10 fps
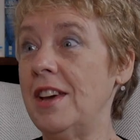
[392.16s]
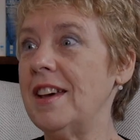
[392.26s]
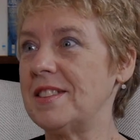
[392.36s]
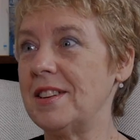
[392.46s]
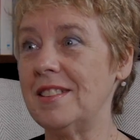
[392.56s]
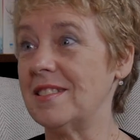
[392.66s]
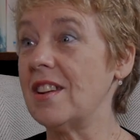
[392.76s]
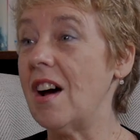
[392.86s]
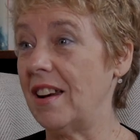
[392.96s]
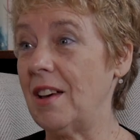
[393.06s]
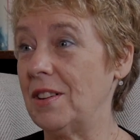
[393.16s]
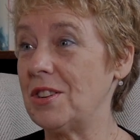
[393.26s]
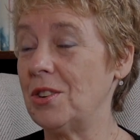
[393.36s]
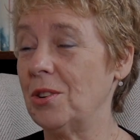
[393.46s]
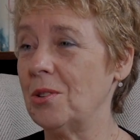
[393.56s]
Yes, it is, and I love
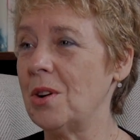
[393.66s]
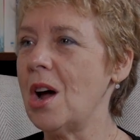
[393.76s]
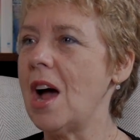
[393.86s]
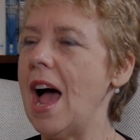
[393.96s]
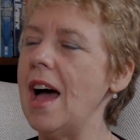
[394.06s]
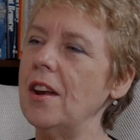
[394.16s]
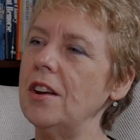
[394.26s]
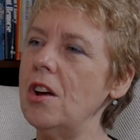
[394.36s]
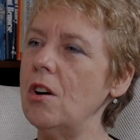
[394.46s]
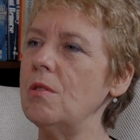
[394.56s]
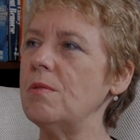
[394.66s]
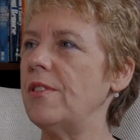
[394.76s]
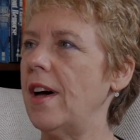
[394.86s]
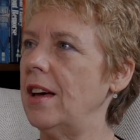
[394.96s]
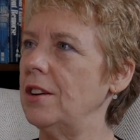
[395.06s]
it too. And I know
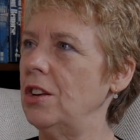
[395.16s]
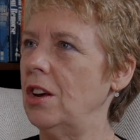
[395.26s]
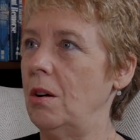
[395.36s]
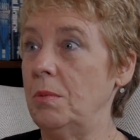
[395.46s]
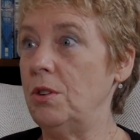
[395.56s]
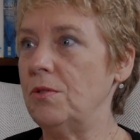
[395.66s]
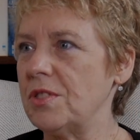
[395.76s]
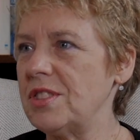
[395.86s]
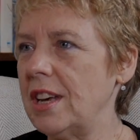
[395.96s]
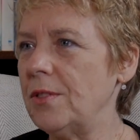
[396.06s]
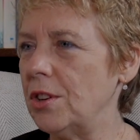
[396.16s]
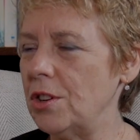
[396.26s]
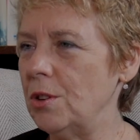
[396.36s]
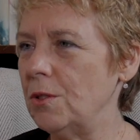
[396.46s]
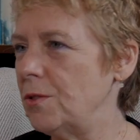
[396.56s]
that, I mean, you just said
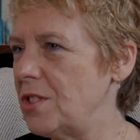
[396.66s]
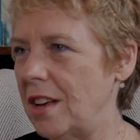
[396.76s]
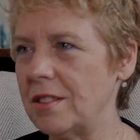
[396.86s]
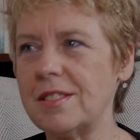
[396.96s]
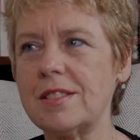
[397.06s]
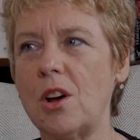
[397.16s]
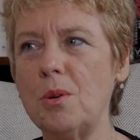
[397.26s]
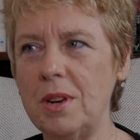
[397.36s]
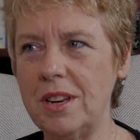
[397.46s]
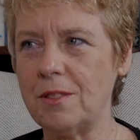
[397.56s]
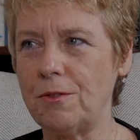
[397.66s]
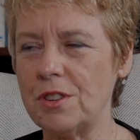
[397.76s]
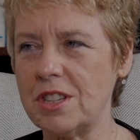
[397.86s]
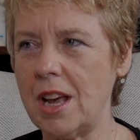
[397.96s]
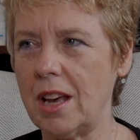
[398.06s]
that you've done so many
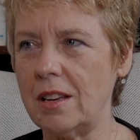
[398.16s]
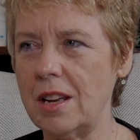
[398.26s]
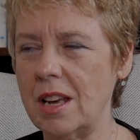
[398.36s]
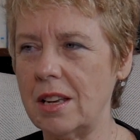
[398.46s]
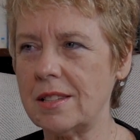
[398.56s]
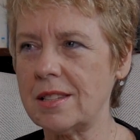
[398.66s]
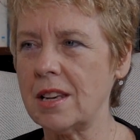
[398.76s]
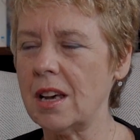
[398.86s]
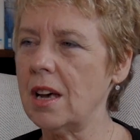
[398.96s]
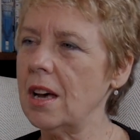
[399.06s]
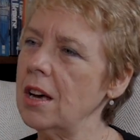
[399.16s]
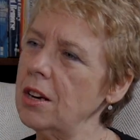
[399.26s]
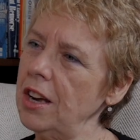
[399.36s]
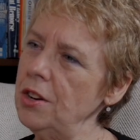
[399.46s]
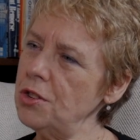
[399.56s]
different techniques.
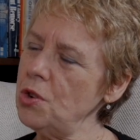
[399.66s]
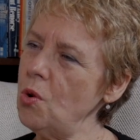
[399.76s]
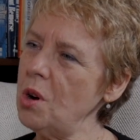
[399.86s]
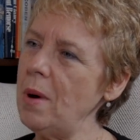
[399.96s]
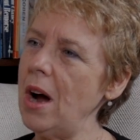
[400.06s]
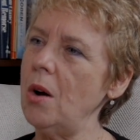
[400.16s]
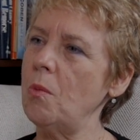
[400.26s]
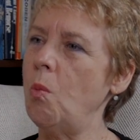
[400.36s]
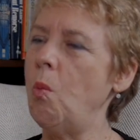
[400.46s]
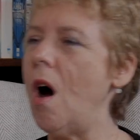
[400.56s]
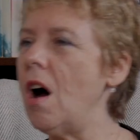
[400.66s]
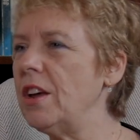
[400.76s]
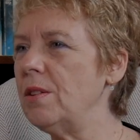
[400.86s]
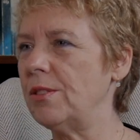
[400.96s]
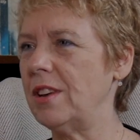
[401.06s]
Can you talk about
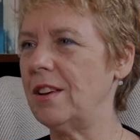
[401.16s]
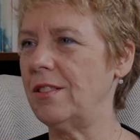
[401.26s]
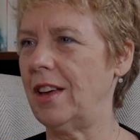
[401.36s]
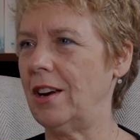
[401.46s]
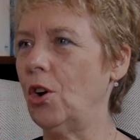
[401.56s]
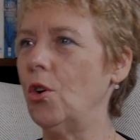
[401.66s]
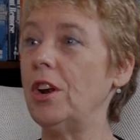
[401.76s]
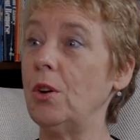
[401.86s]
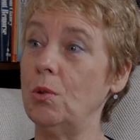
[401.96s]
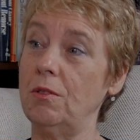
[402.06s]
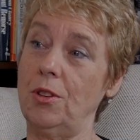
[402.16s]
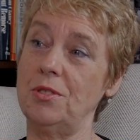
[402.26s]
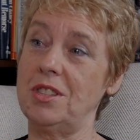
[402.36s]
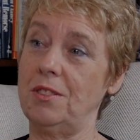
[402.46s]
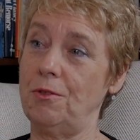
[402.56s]
why you think that learning all of
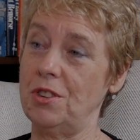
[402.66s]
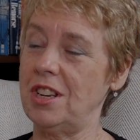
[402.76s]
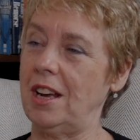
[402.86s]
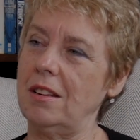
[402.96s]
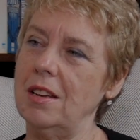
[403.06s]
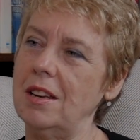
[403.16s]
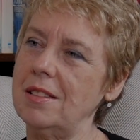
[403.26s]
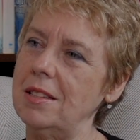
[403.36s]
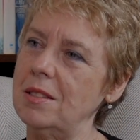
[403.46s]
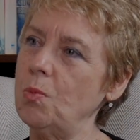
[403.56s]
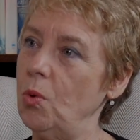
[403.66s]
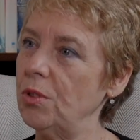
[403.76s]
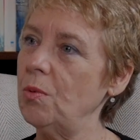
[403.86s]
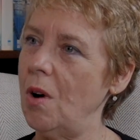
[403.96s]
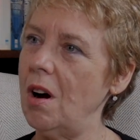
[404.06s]
those different techniques is
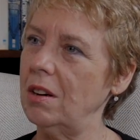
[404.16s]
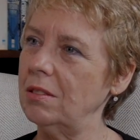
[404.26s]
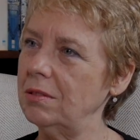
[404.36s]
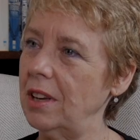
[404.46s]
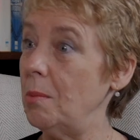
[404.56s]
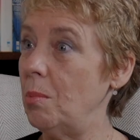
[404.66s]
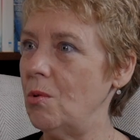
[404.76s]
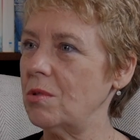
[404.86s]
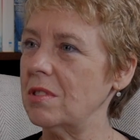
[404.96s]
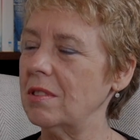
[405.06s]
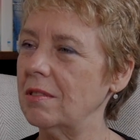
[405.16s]
worthwhile and important?